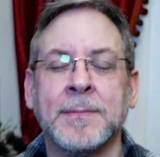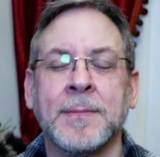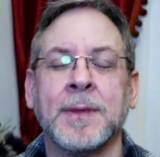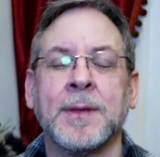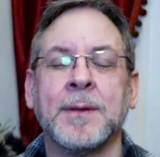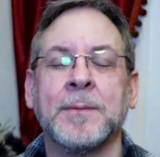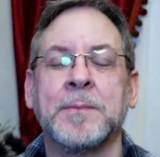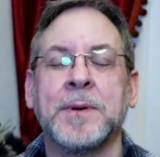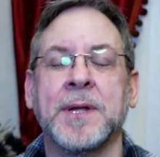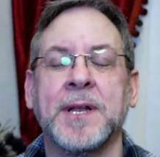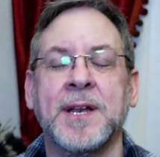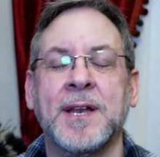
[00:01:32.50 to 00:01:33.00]

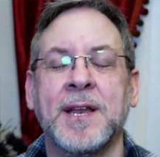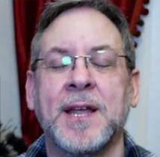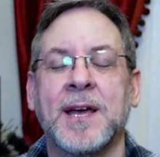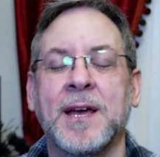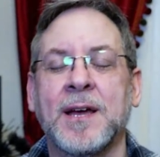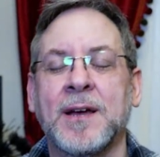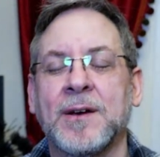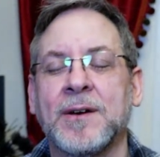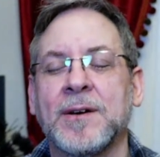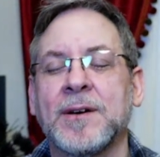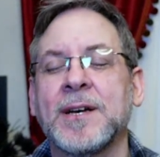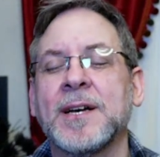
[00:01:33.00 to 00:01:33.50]
But
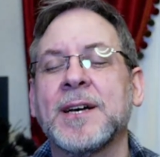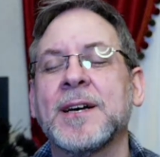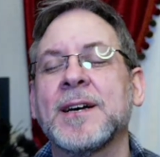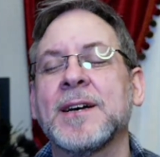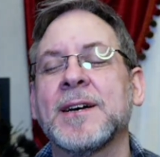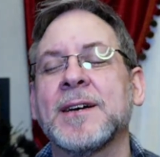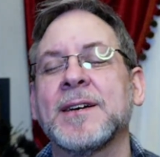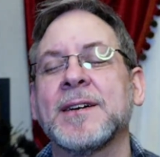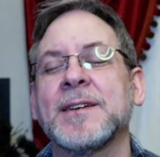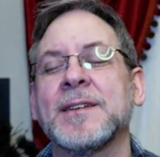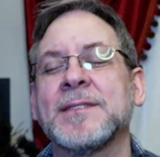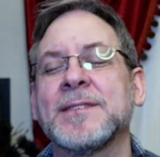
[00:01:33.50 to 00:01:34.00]
now
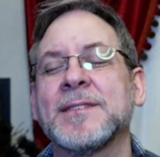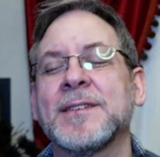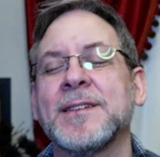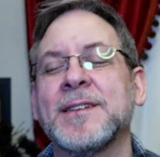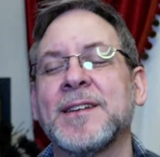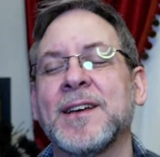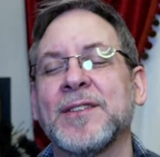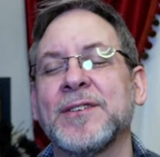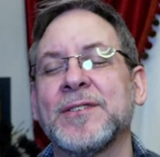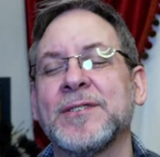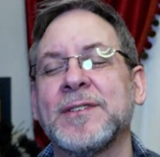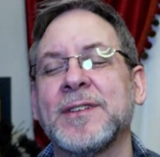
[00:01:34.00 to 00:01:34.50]
it's
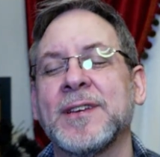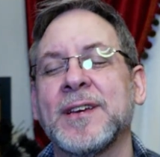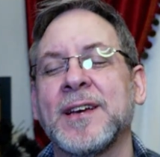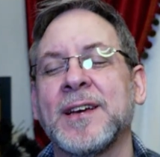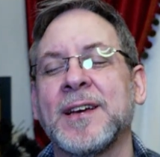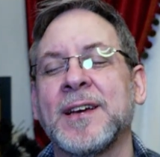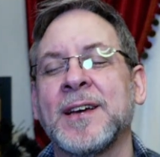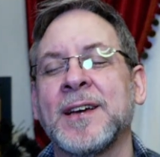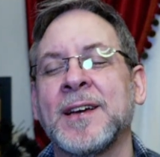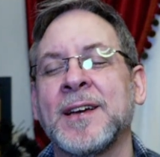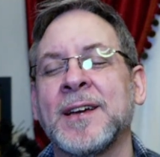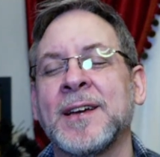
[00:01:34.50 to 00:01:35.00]
another
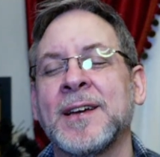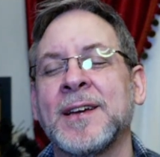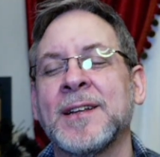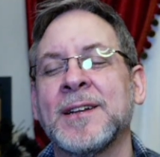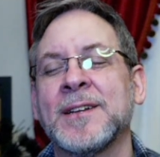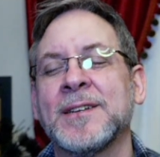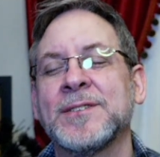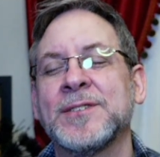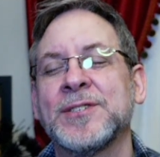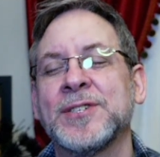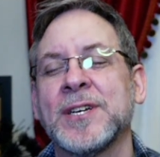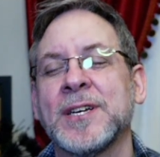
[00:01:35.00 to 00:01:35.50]
day and
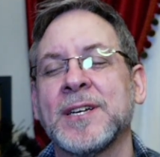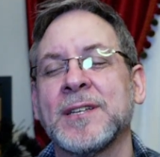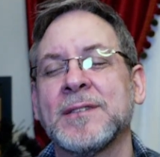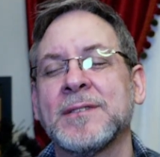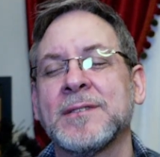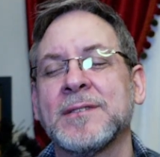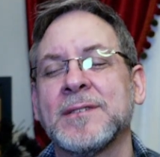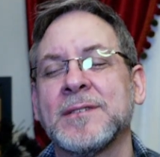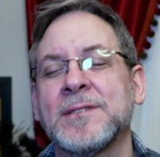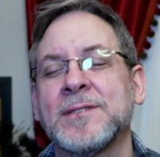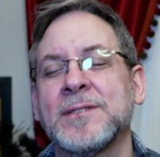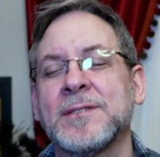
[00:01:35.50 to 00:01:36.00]
a chance
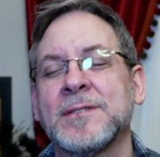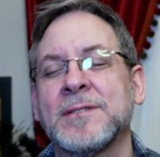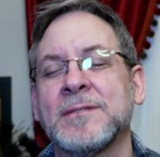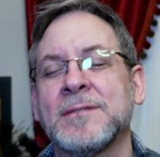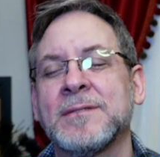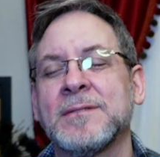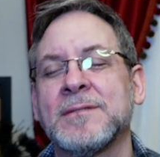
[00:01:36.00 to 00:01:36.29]
to just